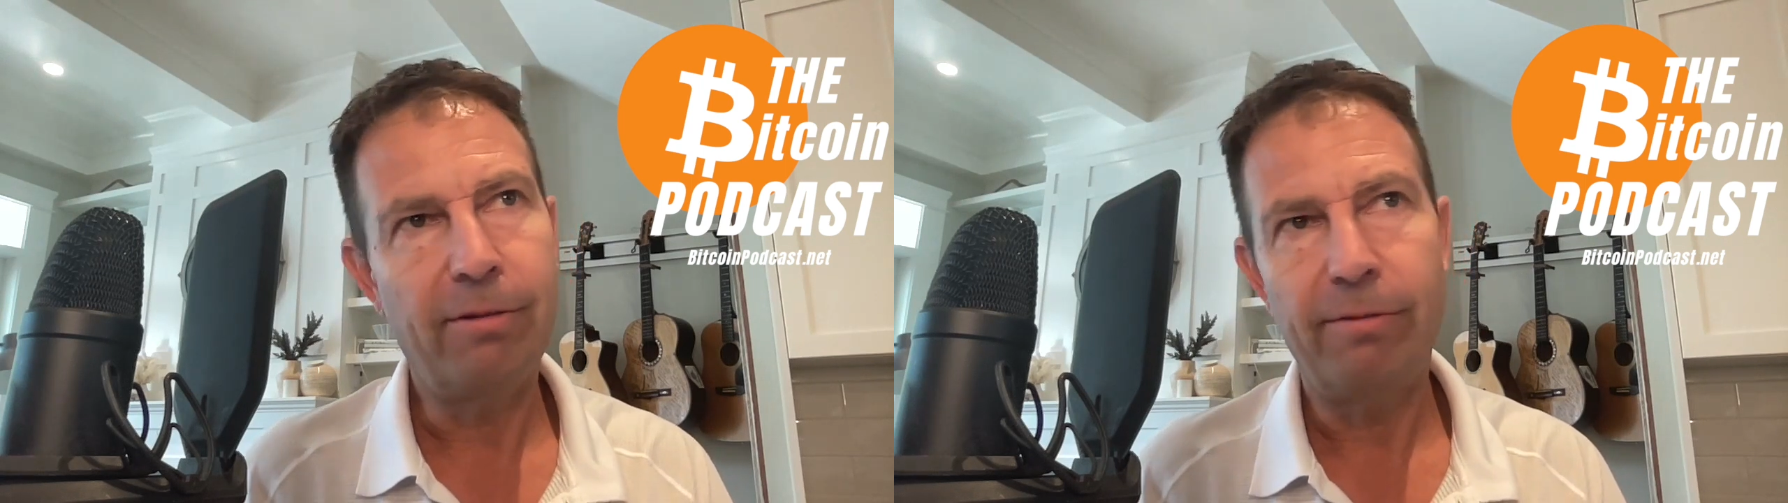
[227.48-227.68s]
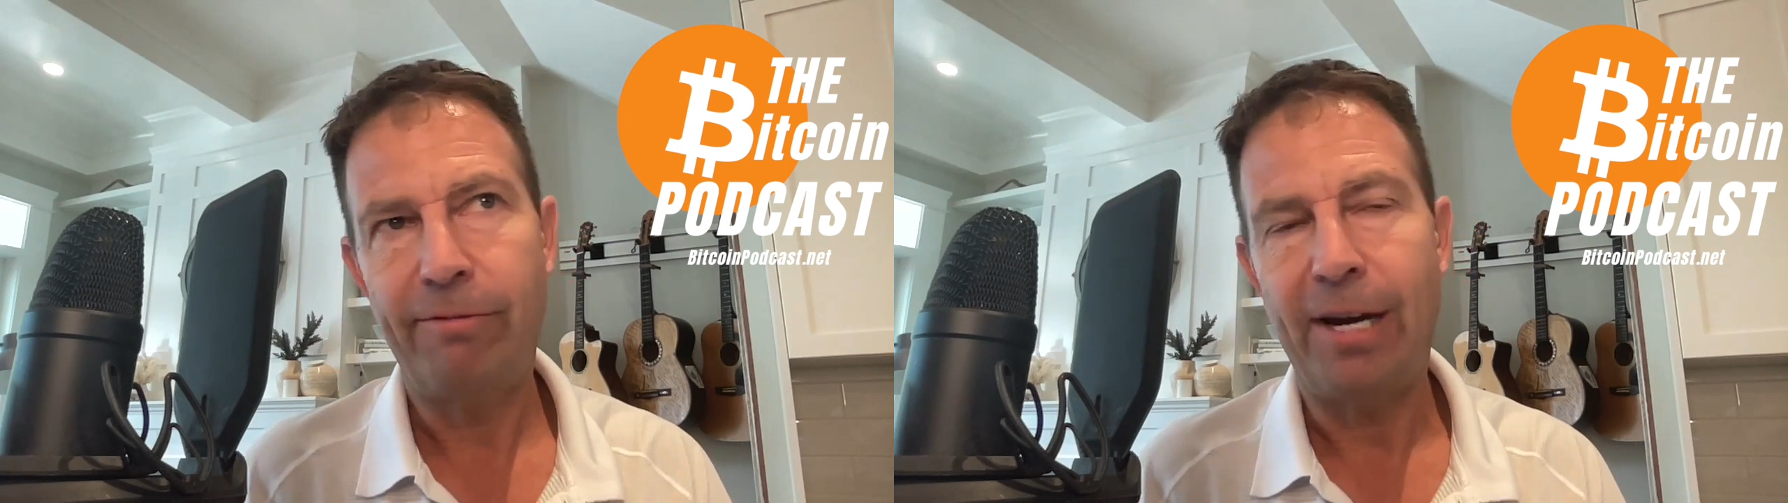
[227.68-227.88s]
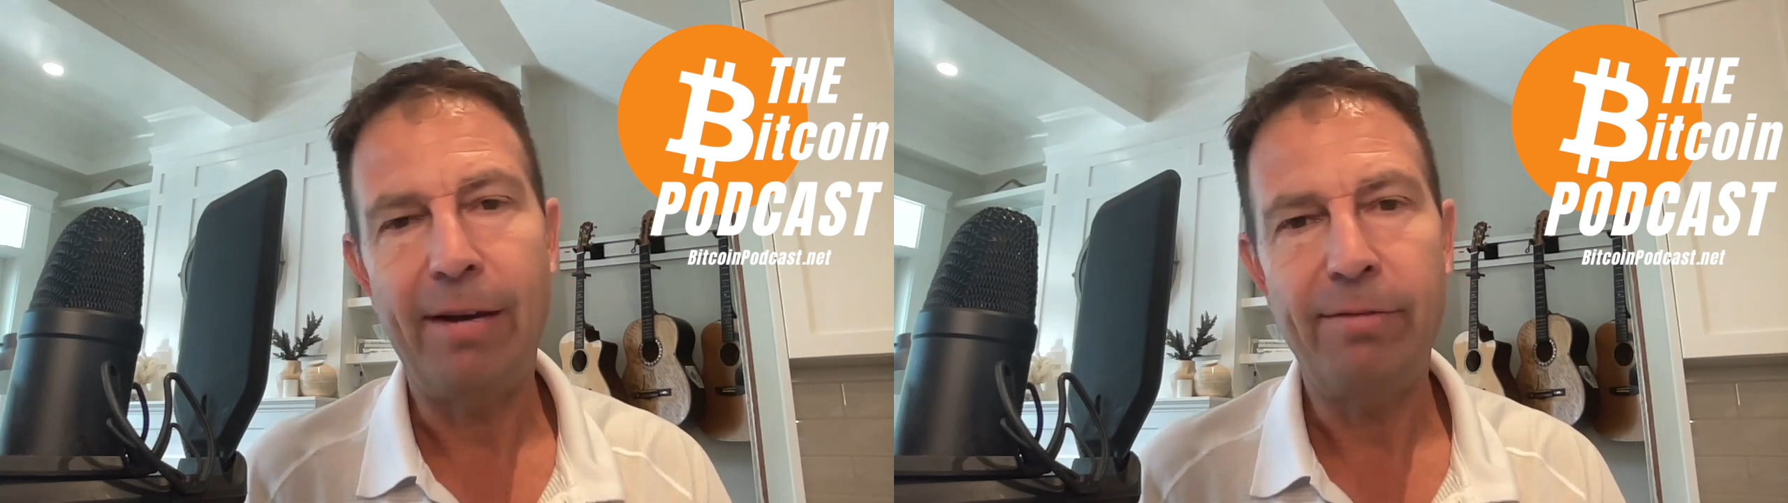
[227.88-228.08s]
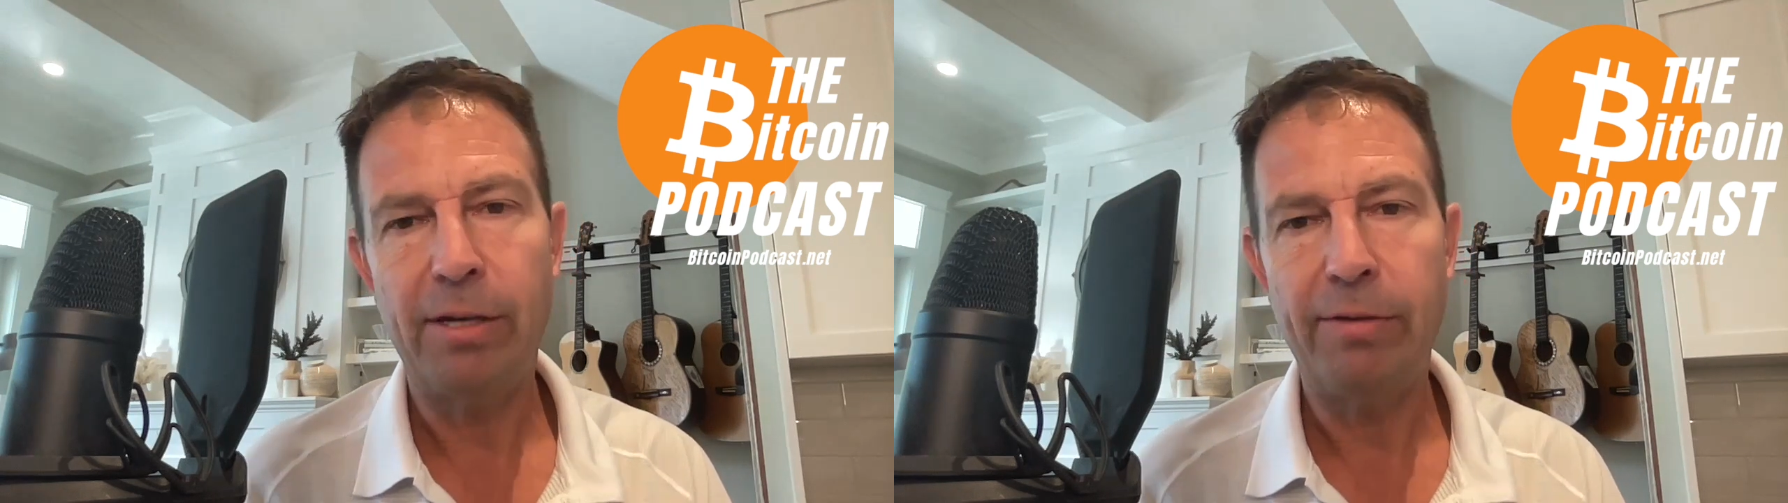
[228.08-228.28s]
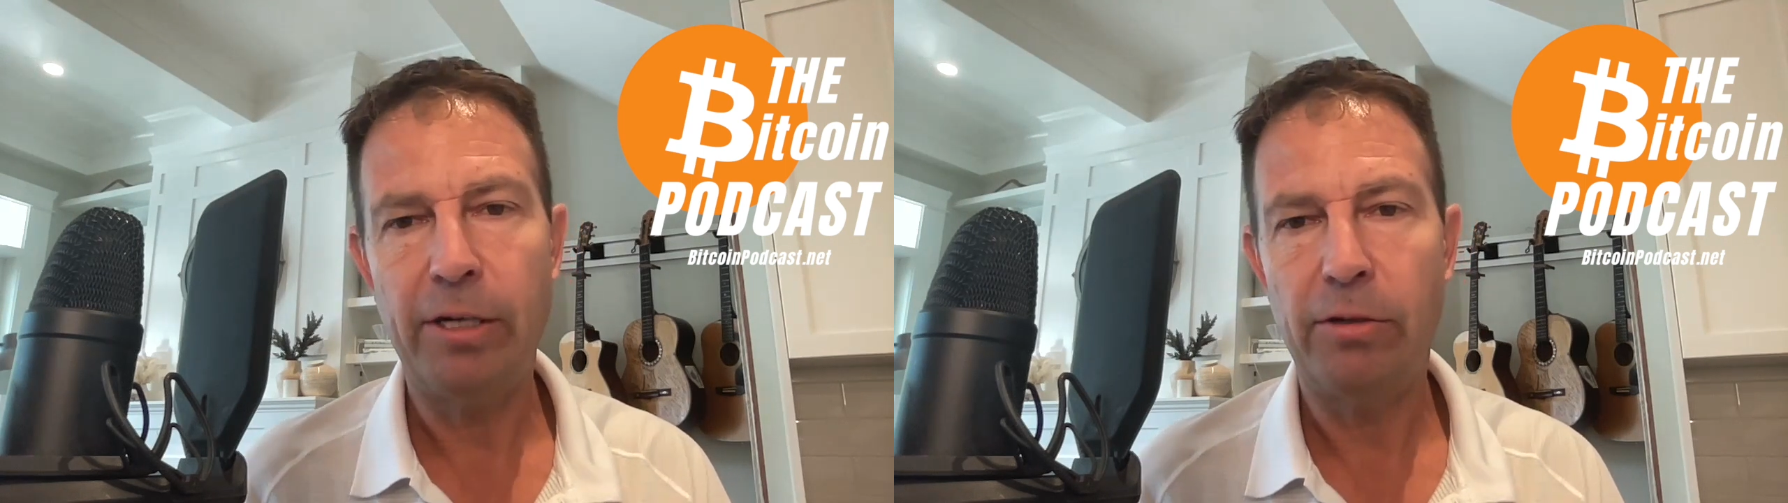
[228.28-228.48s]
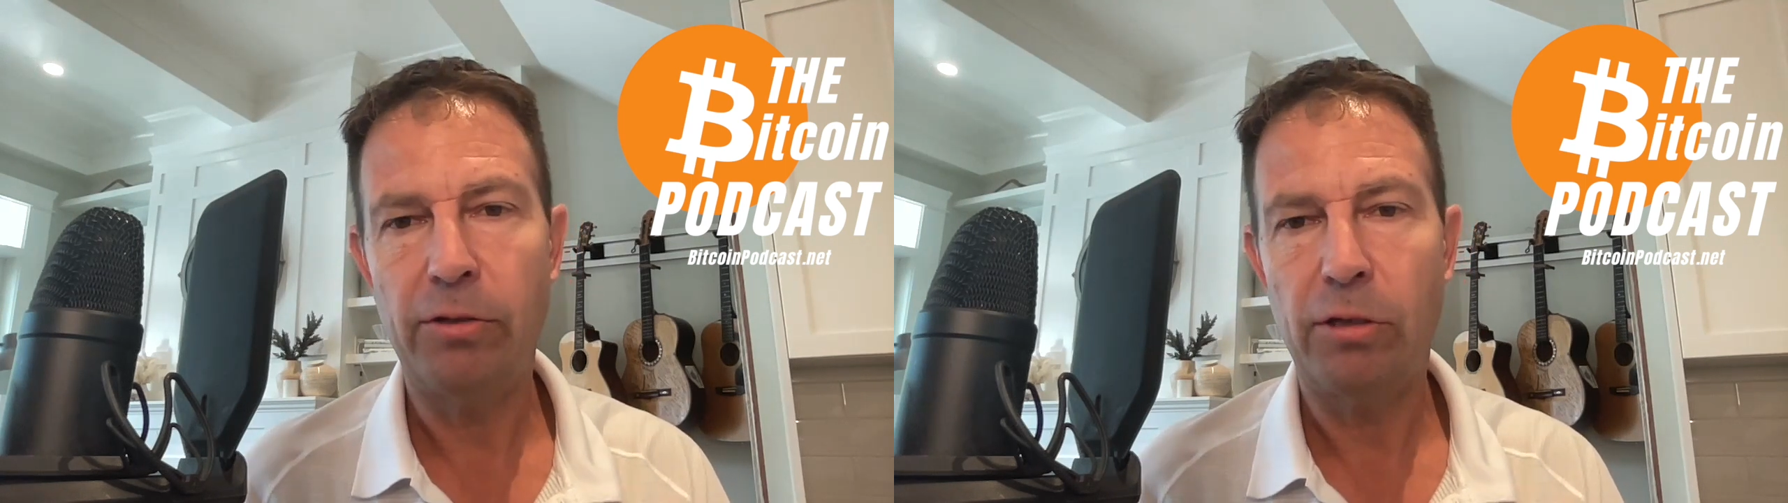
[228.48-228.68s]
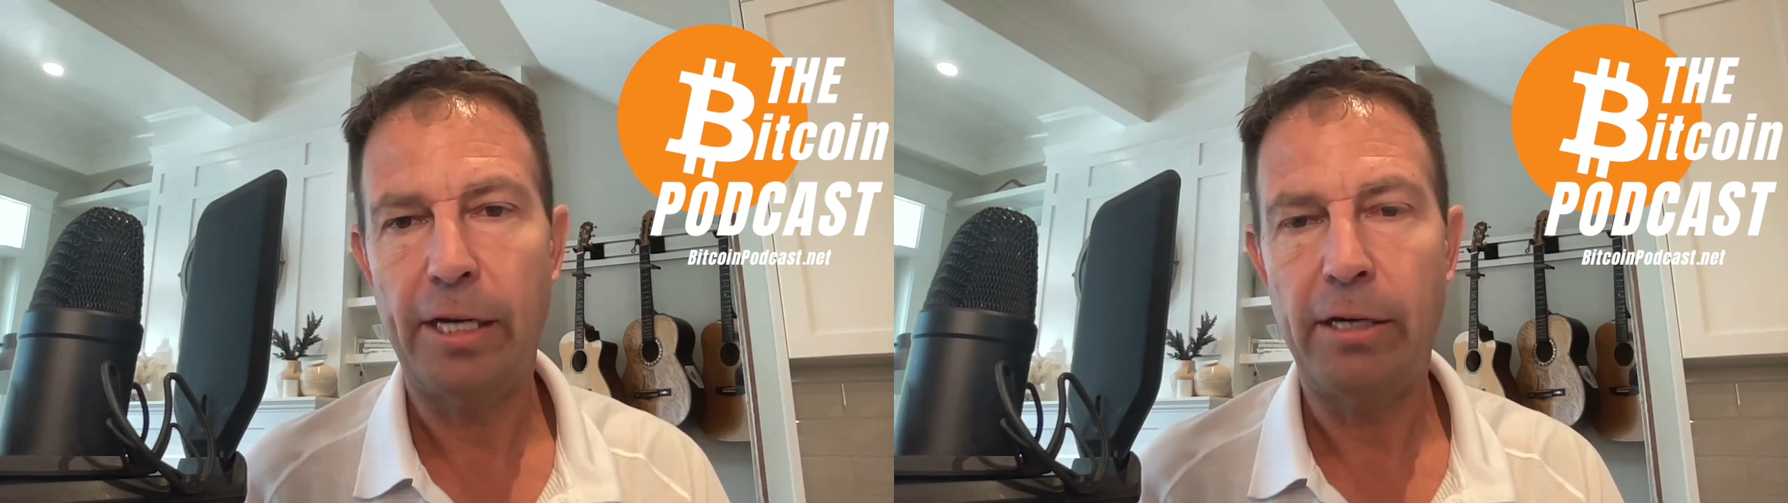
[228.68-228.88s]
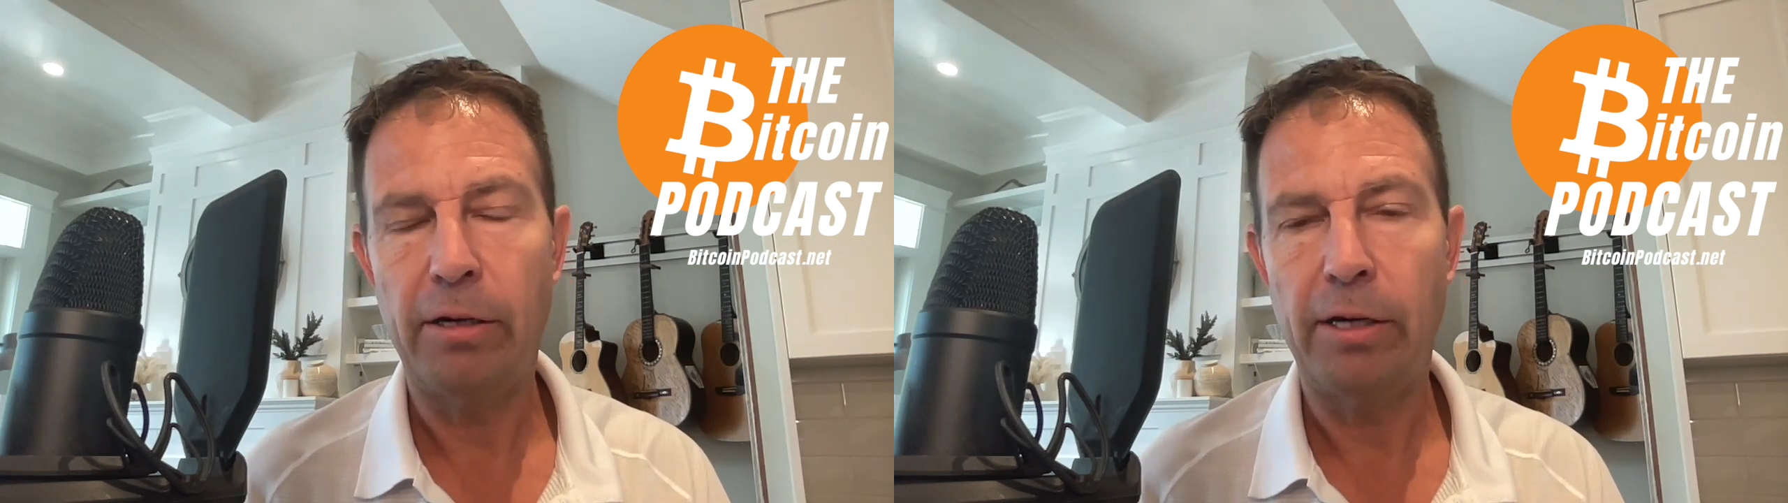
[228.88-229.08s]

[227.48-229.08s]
5-7 years later,